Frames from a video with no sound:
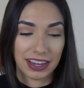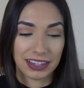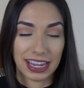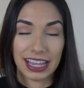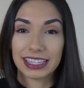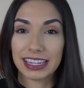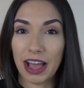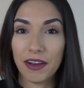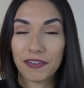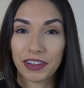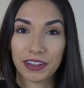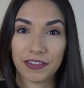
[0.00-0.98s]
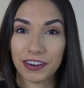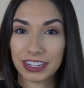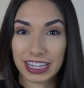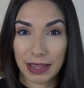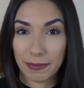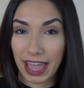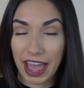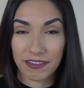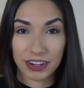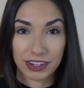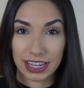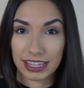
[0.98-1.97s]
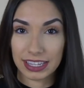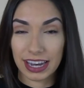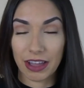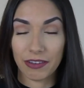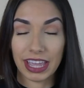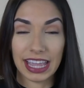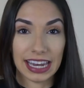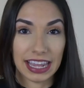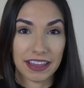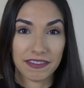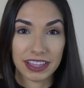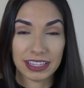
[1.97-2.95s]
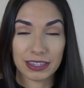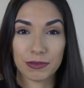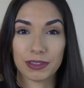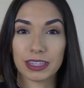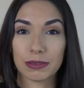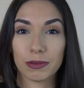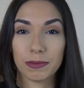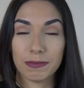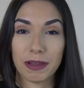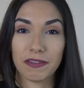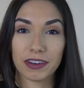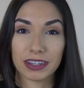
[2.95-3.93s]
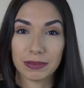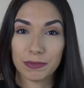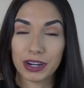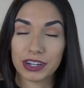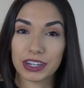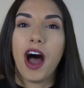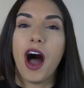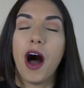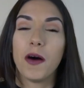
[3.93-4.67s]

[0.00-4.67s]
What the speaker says: test out for the first time. I haven't tested out any of these, so this will be my first impression.